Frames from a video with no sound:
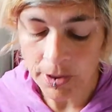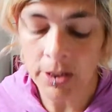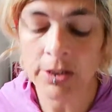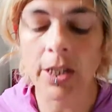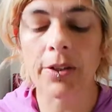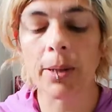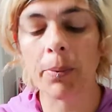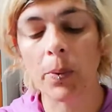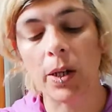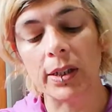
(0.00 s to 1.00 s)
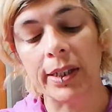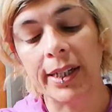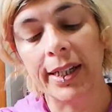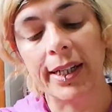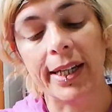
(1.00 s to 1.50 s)
So number one
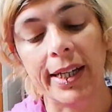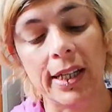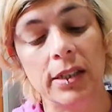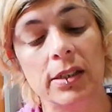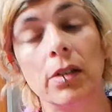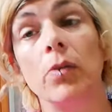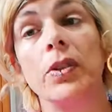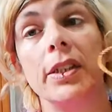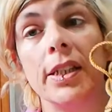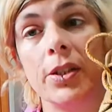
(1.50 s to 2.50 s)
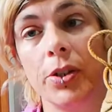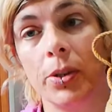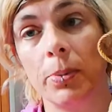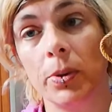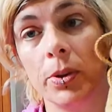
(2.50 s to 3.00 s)
is obviously the toe
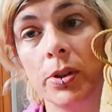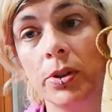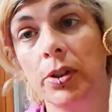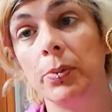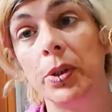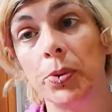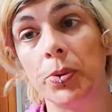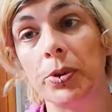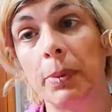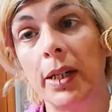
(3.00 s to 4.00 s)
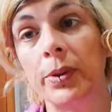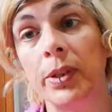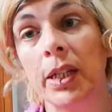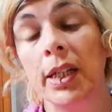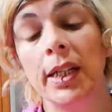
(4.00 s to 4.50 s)
box that we talked about
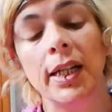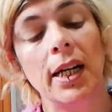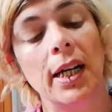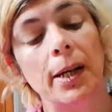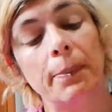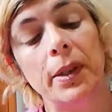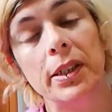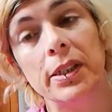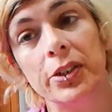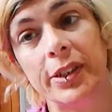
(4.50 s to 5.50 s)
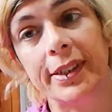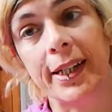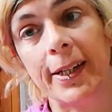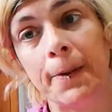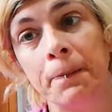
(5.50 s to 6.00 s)
just
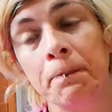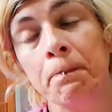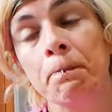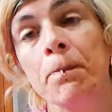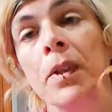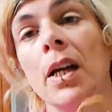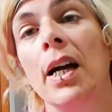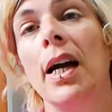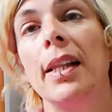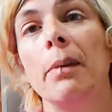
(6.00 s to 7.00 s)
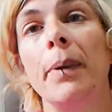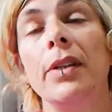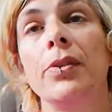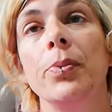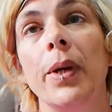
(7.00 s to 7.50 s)
now. And the
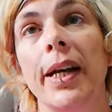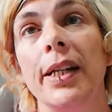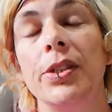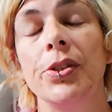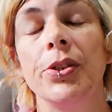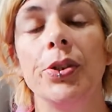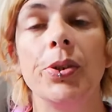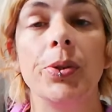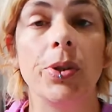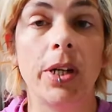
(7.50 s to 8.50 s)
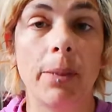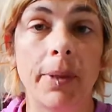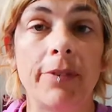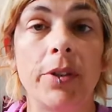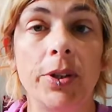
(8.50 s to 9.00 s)
best way to
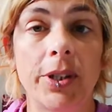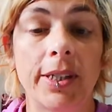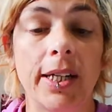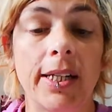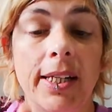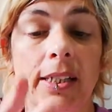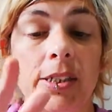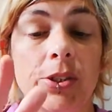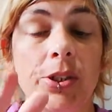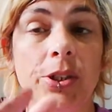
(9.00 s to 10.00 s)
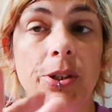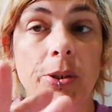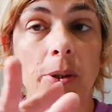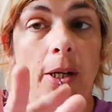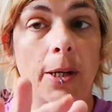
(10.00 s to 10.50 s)
have a look at that is
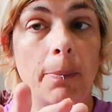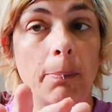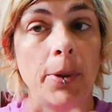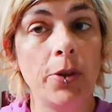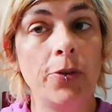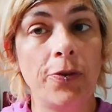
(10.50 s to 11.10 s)
to put your